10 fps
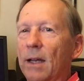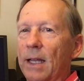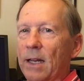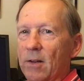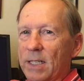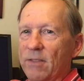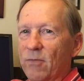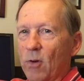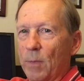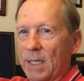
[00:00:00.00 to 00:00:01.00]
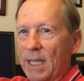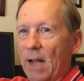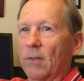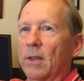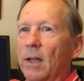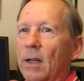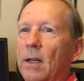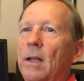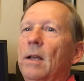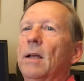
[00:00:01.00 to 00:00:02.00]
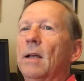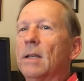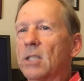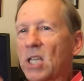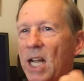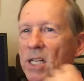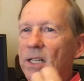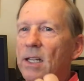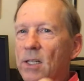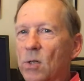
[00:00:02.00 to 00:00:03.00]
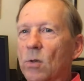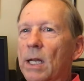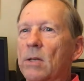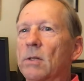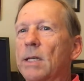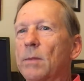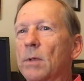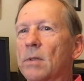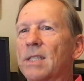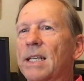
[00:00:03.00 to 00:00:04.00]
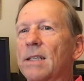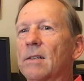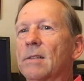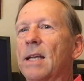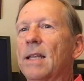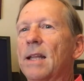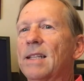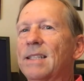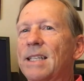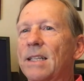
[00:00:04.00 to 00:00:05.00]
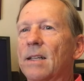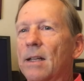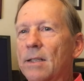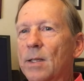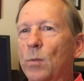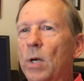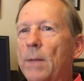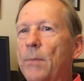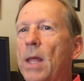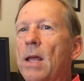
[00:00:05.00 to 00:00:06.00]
energy form that's out there, change it into electrochemical signals, and then send it on to the brain.